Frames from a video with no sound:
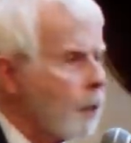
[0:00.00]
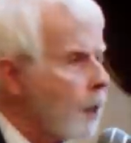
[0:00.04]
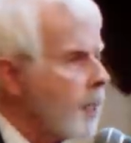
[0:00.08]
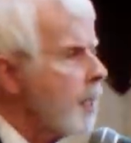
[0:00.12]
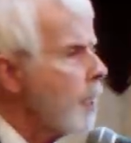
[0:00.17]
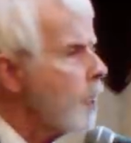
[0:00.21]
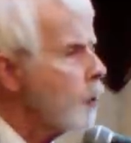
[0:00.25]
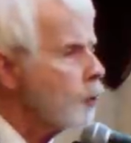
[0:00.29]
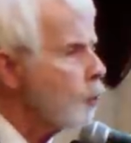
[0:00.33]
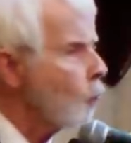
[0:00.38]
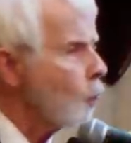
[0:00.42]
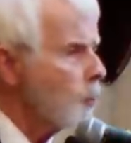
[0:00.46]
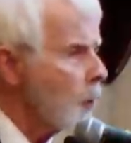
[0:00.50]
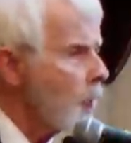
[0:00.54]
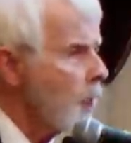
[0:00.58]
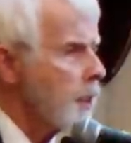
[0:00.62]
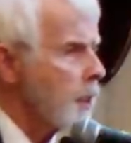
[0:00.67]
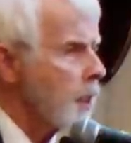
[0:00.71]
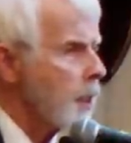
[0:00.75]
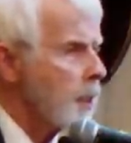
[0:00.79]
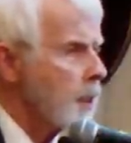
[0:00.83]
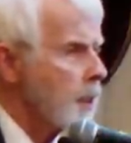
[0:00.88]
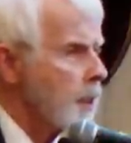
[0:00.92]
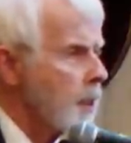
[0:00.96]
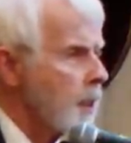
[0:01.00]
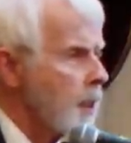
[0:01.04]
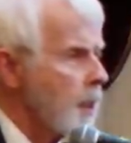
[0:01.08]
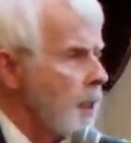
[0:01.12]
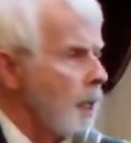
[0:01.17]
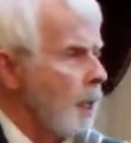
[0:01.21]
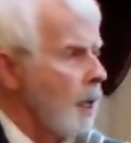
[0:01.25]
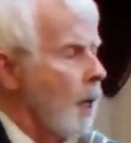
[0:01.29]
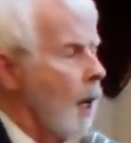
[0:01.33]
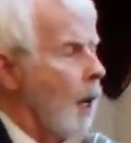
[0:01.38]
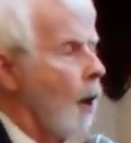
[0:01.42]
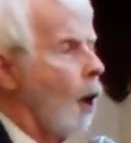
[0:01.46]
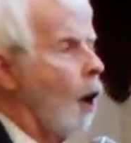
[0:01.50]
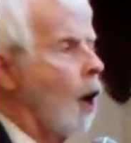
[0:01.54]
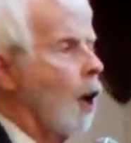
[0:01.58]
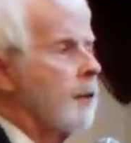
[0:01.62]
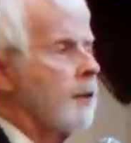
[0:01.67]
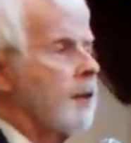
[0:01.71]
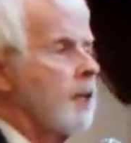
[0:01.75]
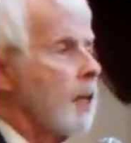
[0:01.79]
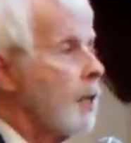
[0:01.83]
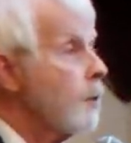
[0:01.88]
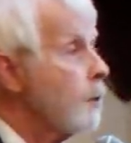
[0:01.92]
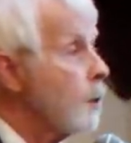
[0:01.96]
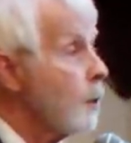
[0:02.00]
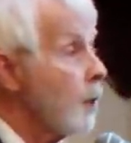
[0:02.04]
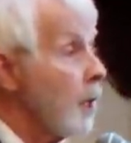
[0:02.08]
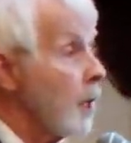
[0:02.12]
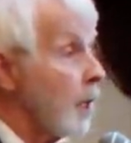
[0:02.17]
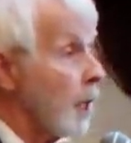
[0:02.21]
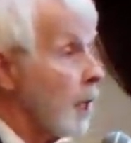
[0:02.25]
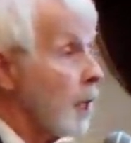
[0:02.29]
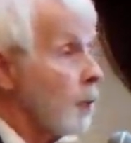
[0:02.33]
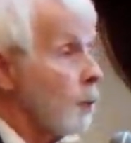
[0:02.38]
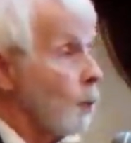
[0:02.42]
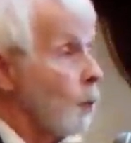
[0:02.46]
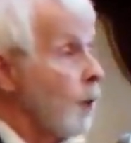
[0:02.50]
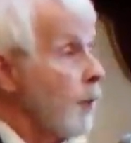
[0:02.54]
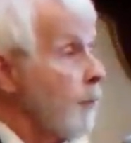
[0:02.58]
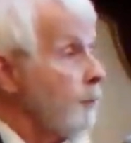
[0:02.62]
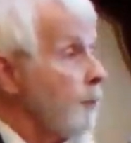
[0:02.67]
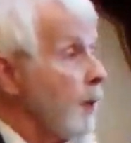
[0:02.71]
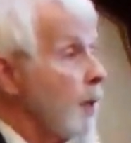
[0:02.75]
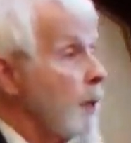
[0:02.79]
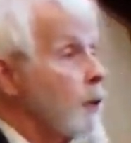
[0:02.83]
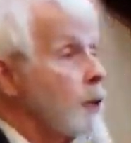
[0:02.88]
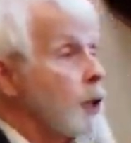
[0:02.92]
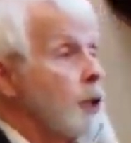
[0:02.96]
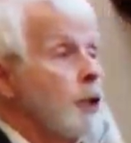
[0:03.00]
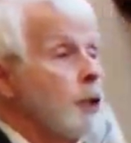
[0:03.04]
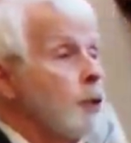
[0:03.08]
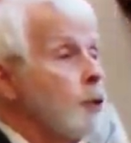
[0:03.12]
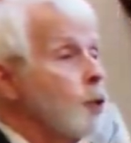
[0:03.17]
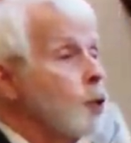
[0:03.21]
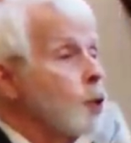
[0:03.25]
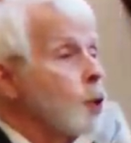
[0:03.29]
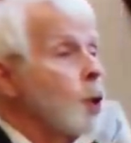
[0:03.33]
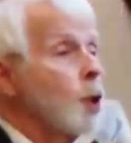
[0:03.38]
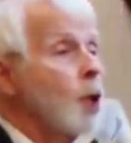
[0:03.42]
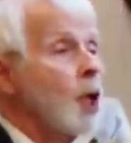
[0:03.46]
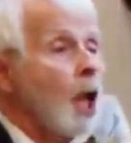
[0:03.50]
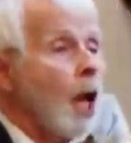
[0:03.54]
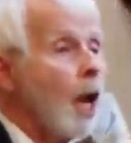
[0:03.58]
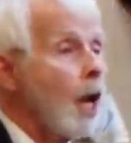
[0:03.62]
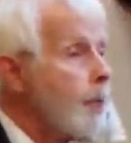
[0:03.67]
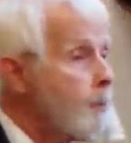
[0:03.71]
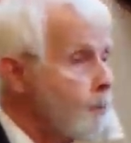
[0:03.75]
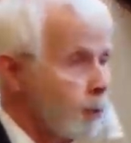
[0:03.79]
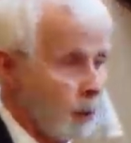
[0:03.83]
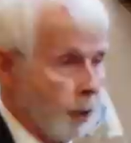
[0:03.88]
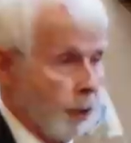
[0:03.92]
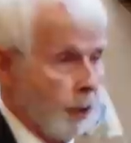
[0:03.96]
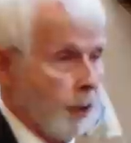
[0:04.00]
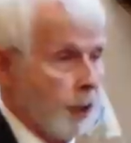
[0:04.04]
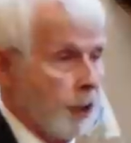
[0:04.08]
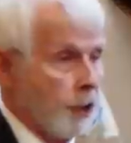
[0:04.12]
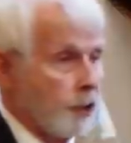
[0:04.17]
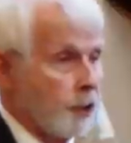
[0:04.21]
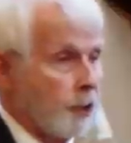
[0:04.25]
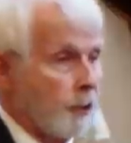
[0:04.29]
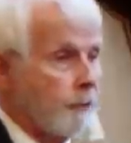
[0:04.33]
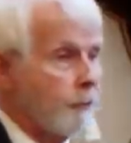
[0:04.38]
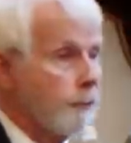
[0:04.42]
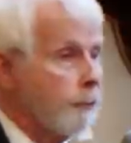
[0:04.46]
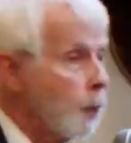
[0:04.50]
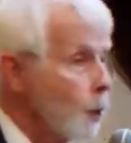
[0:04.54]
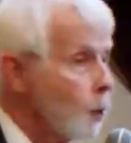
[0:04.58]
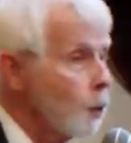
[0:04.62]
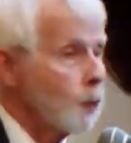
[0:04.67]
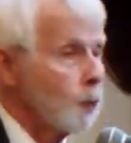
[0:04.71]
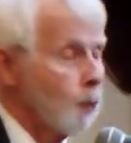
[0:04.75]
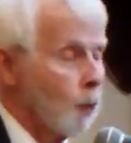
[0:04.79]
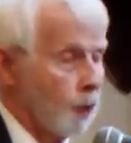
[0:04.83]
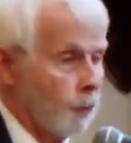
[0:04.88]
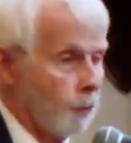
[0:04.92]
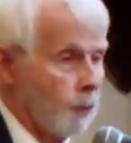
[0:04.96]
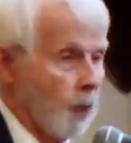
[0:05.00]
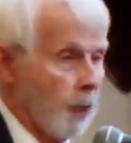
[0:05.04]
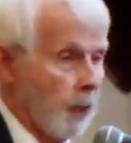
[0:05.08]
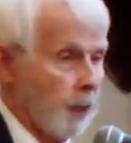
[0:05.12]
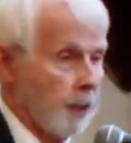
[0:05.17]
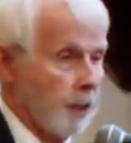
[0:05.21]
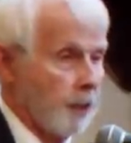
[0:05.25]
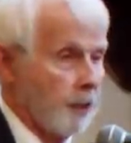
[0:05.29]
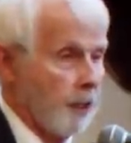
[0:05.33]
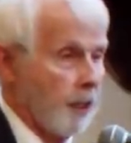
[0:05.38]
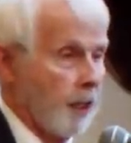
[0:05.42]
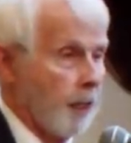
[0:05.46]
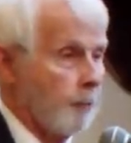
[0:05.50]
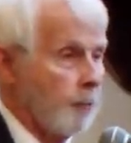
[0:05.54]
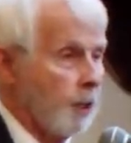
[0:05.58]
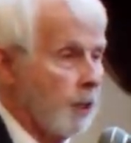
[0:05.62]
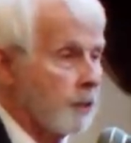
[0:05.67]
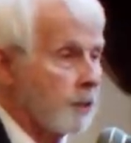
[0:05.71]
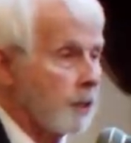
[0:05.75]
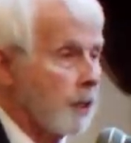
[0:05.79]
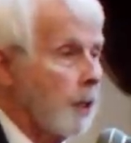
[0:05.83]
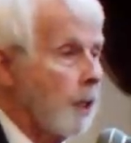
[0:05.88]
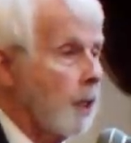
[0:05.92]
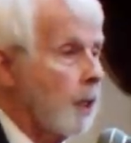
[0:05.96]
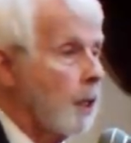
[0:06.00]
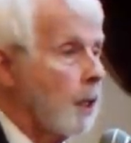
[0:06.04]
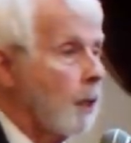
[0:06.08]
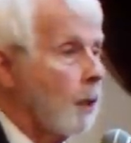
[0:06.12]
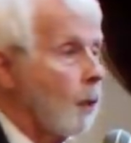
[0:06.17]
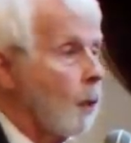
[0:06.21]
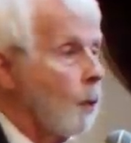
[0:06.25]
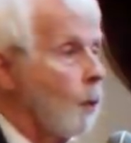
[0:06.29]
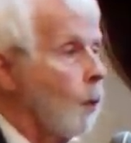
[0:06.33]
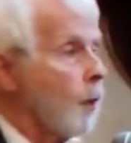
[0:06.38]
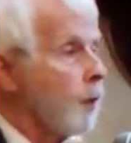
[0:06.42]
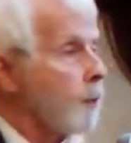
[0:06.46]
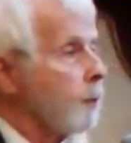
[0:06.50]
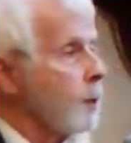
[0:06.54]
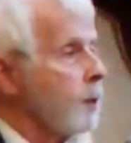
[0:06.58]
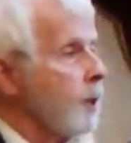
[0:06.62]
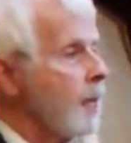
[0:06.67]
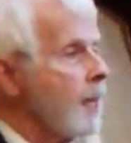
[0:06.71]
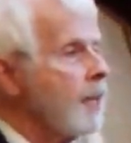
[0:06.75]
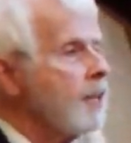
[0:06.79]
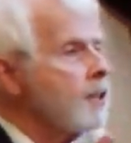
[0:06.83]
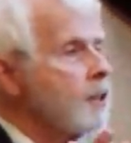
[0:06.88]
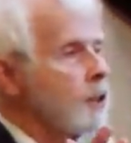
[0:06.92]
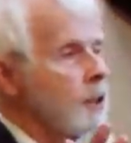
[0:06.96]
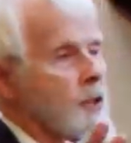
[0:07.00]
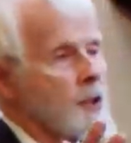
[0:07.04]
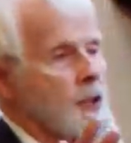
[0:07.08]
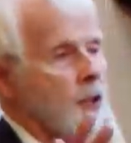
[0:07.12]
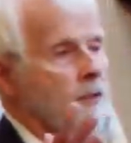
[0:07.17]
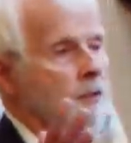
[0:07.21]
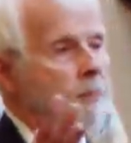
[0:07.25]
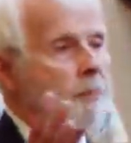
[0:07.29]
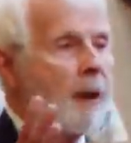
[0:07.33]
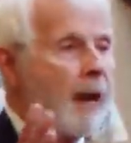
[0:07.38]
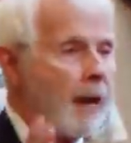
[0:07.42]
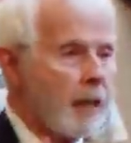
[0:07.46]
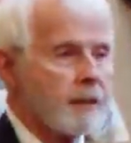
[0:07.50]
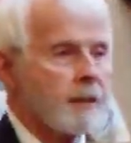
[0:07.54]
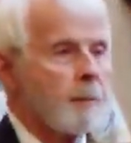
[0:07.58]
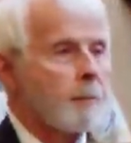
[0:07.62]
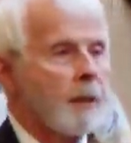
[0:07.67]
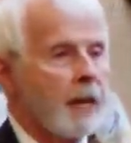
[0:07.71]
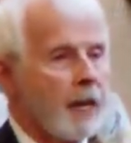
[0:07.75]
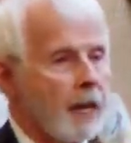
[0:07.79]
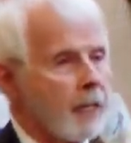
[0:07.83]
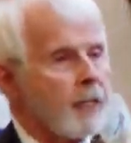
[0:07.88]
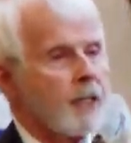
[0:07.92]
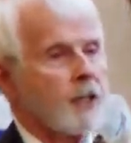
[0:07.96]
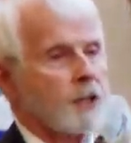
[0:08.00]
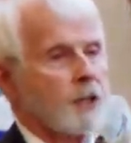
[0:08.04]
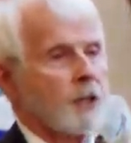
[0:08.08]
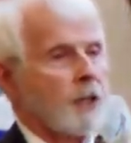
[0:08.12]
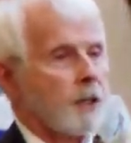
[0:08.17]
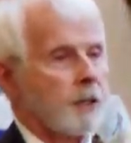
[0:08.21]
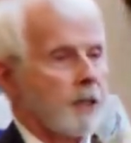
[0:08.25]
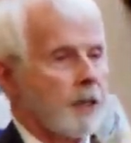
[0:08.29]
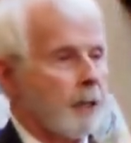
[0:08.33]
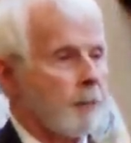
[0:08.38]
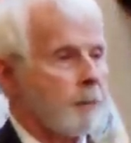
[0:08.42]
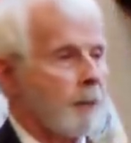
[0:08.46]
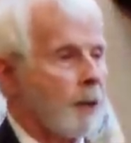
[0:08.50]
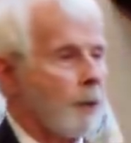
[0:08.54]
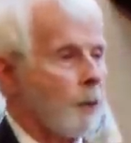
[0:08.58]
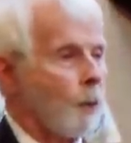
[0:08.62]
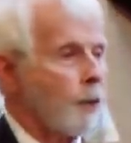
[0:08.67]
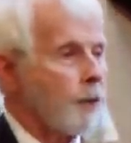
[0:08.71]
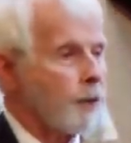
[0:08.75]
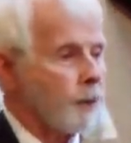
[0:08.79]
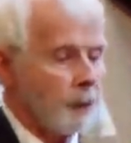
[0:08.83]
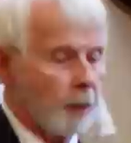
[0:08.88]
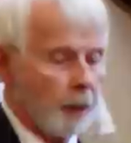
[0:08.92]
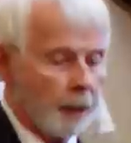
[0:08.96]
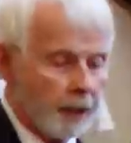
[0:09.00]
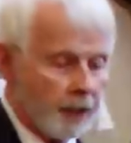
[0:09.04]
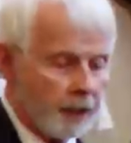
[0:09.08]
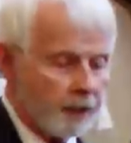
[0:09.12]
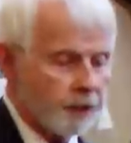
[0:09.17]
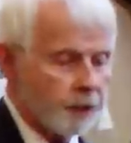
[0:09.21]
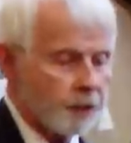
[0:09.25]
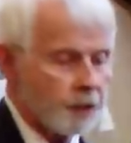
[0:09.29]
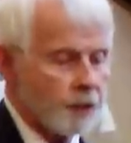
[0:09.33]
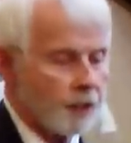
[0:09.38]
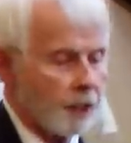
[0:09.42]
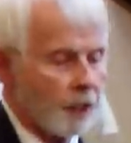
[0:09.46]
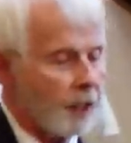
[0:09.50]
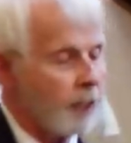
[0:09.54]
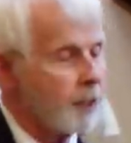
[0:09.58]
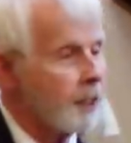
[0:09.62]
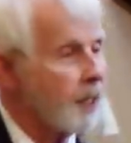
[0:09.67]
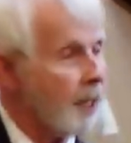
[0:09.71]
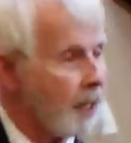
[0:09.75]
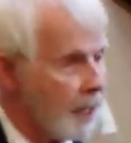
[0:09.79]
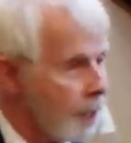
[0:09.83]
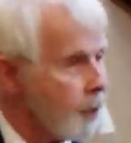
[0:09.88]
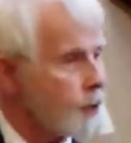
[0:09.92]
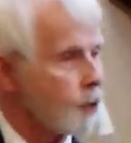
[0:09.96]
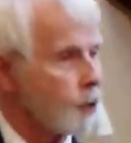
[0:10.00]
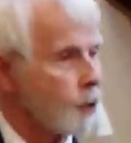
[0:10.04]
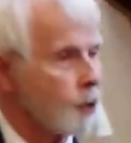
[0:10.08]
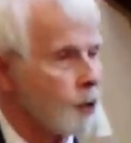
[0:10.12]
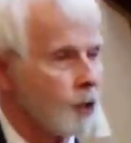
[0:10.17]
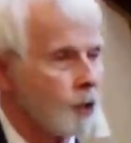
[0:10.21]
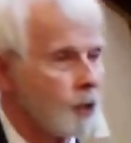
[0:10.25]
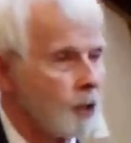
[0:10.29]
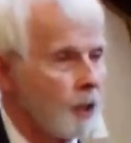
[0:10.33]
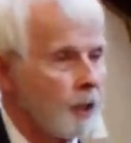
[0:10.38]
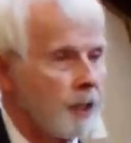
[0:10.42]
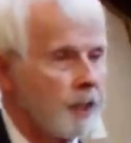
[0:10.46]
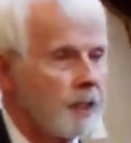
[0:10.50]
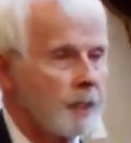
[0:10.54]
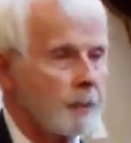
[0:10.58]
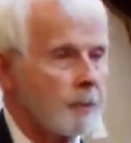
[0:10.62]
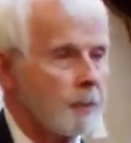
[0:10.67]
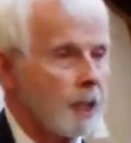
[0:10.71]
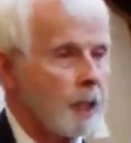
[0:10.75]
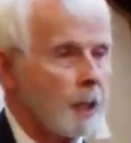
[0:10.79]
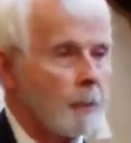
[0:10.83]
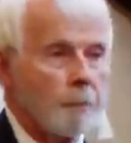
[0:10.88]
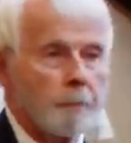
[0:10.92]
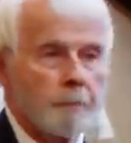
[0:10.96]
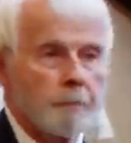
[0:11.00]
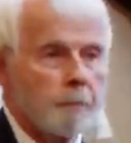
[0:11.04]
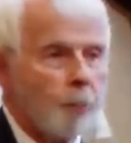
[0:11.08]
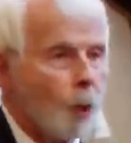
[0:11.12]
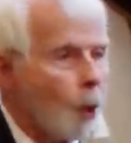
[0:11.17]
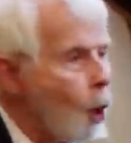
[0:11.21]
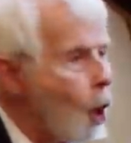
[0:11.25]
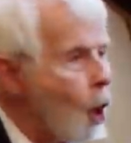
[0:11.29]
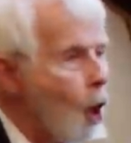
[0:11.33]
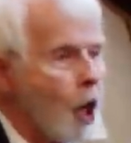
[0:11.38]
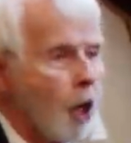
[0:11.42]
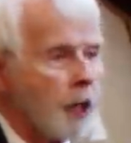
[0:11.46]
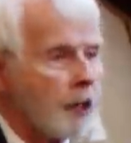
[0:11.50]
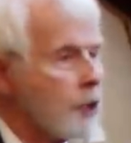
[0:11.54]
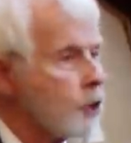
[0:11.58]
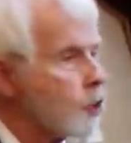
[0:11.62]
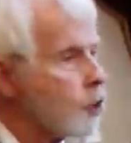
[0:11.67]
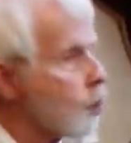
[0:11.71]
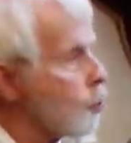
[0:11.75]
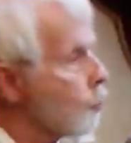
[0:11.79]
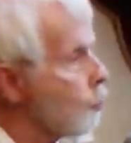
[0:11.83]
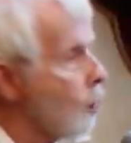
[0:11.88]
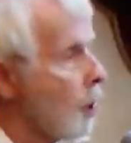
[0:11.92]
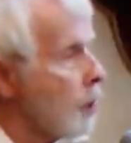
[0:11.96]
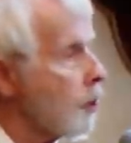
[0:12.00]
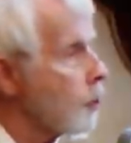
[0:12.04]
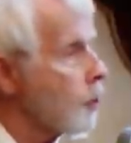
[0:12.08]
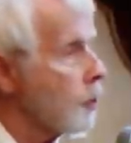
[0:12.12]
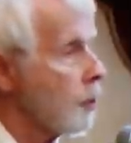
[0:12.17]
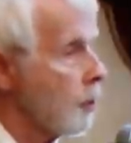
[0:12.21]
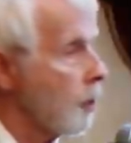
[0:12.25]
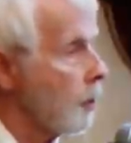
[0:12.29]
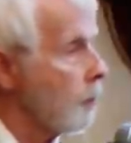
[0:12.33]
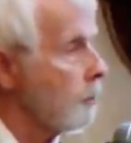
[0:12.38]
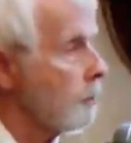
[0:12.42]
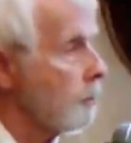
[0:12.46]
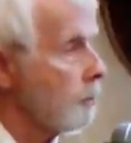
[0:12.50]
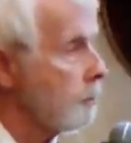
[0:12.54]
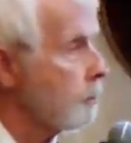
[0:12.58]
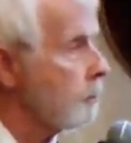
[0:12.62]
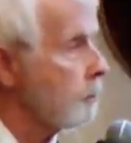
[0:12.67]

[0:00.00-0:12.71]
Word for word: Casual writing. On the other hand, we found huge libraries filled with writing tablets with lessons of mathematics on them, with the lessons and the answers still in them. The long instructional